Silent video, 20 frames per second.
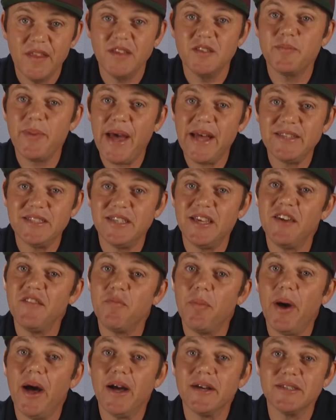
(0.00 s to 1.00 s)
These
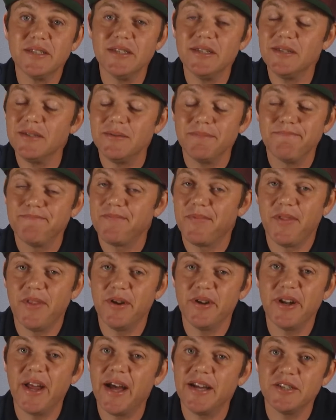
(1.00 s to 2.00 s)
Batt-Safe boxes,
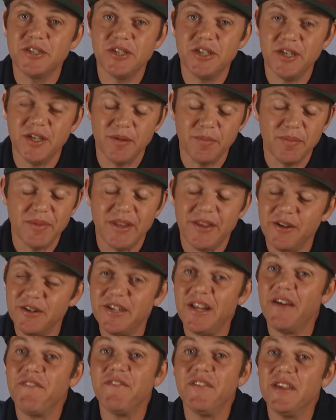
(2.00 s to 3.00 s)
they're not cheap. They're
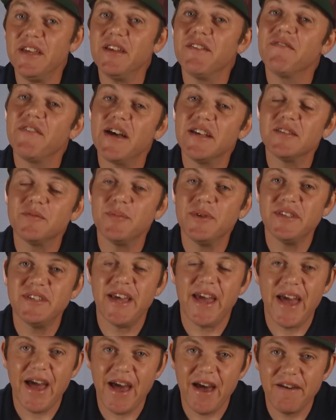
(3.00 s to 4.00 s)
definitely an investment
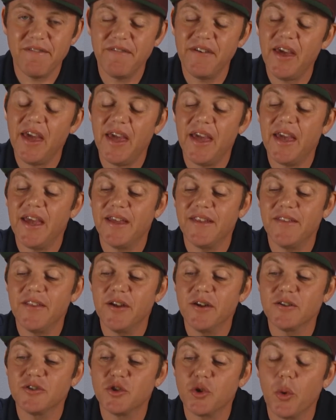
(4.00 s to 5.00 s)
to have, and
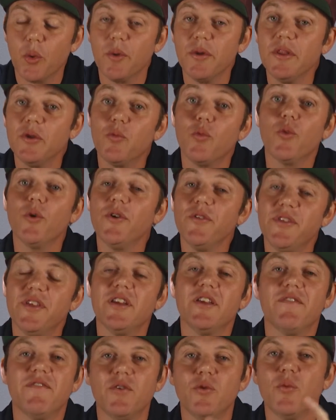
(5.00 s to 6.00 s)
they're totally worth
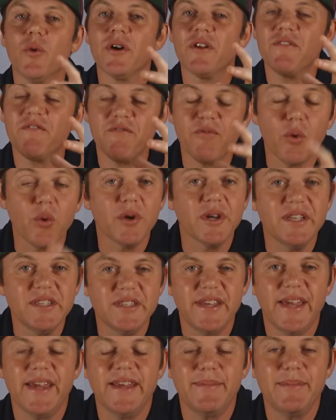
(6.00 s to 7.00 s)
it if you want a full
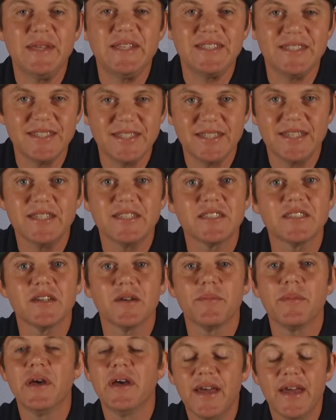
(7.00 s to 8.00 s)
containment
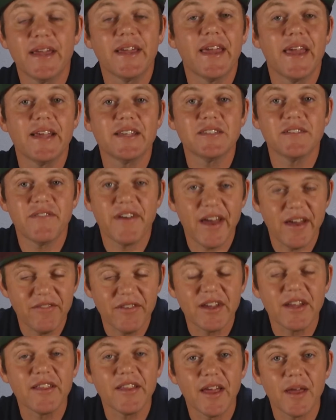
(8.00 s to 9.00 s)
system in case of
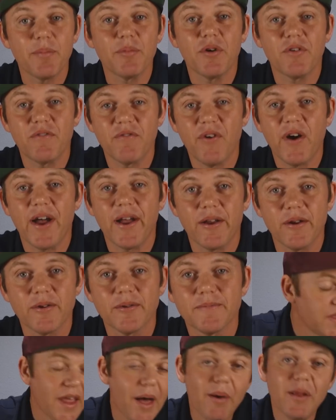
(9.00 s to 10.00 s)
having a LiPo fire.
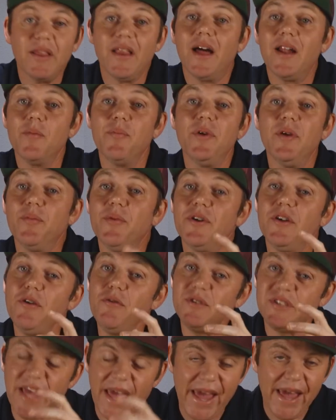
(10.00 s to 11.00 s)
Now, a lot of people
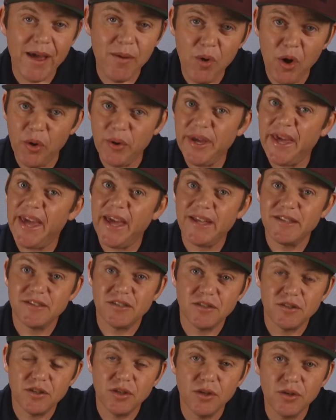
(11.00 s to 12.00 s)
use ammo
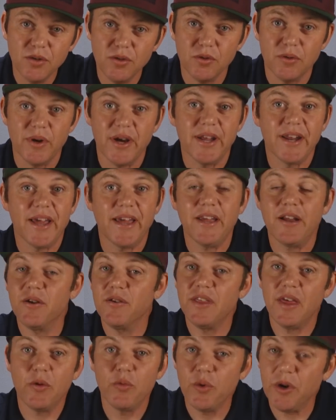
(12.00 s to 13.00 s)
cans too, and I hear
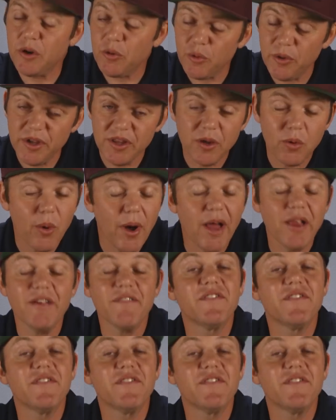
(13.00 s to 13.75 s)
they work really well.